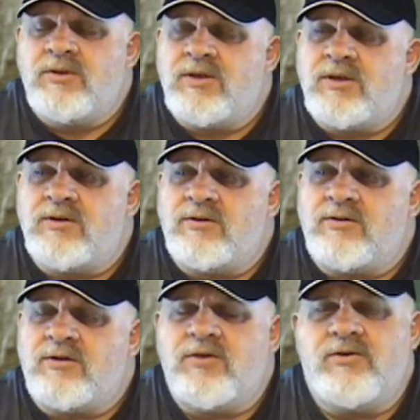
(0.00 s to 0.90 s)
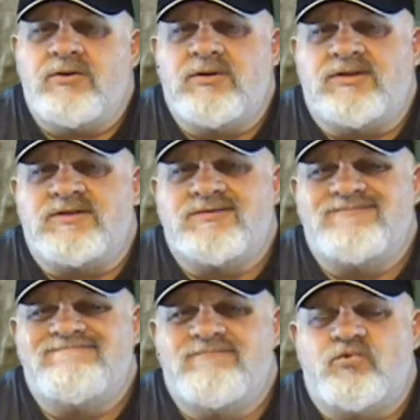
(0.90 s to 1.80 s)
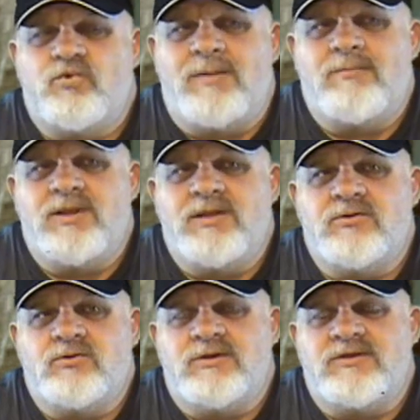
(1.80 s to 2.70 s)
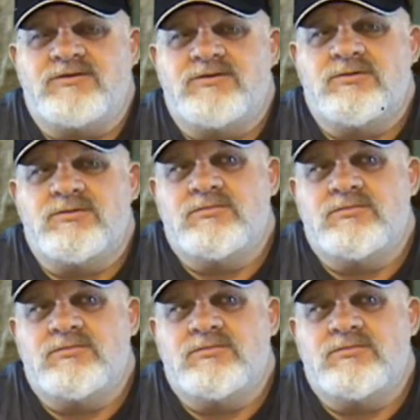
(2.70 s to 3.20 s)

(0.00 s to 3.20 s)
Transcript: and I heard this rumbling noise,